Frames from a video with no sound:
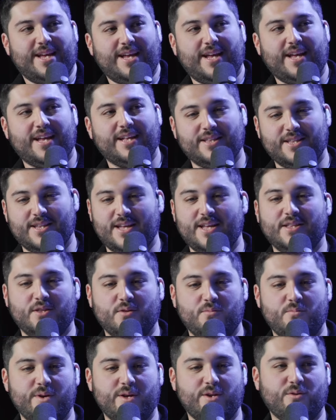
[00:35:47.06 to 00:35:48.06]
in, in
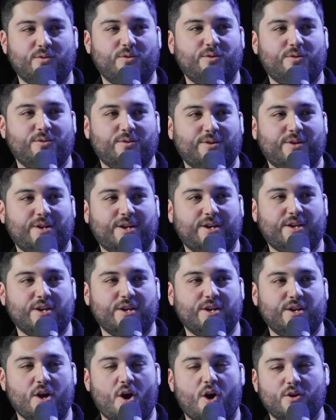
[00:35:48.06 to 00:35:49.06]
the middle
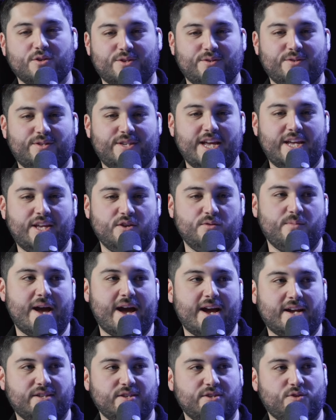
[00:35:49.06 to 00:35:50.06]
also take you
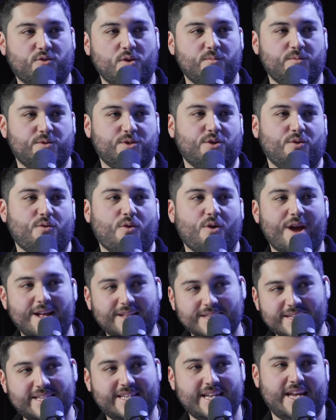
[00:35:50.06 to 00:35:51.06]
back to scripture or at
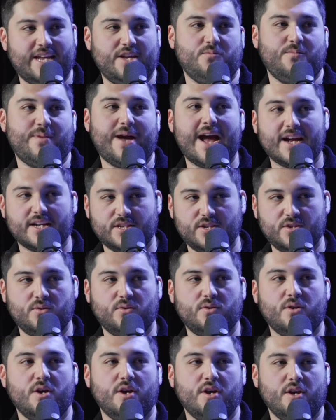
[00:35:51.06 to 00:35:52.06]
least take you back
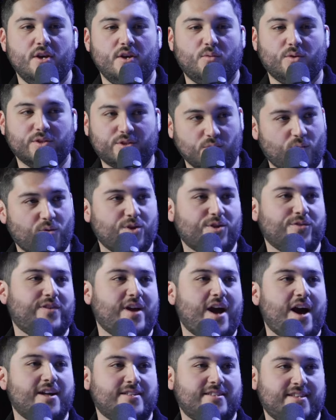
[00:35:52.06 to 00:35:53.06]
to what the Word of
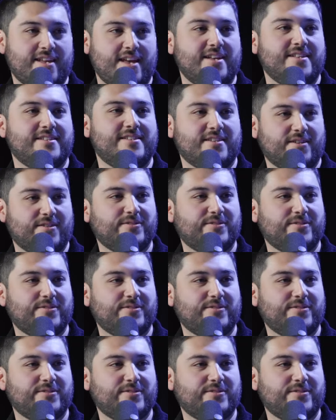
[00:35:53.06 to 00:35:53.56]
God says. Think,